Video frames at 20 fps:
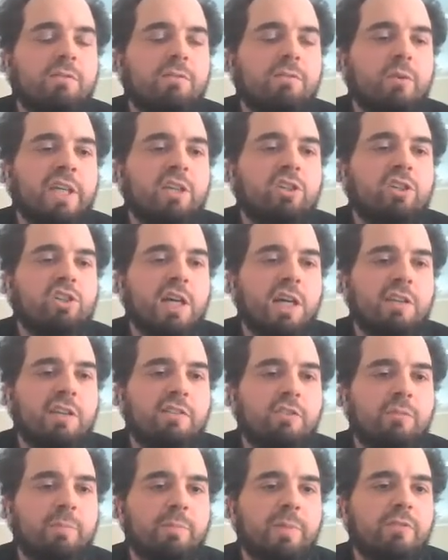For each
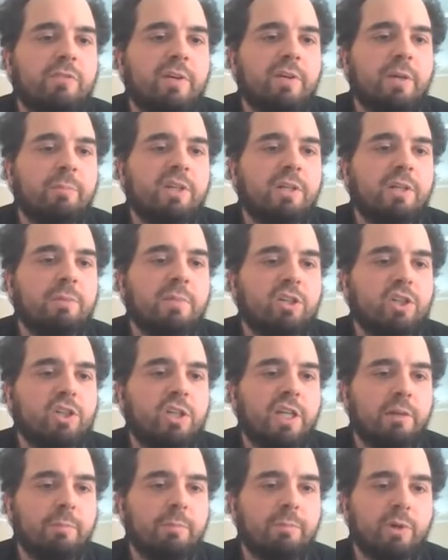task, you specify pretty
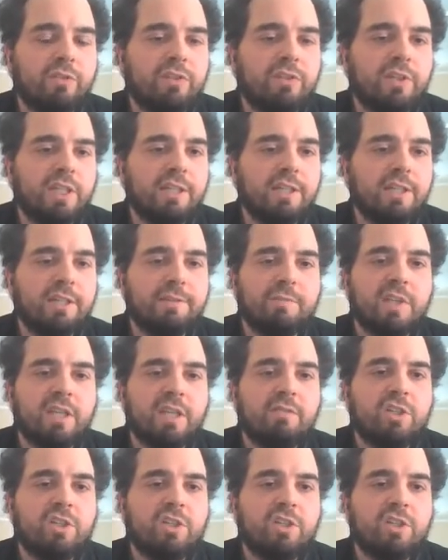much the inputs needed,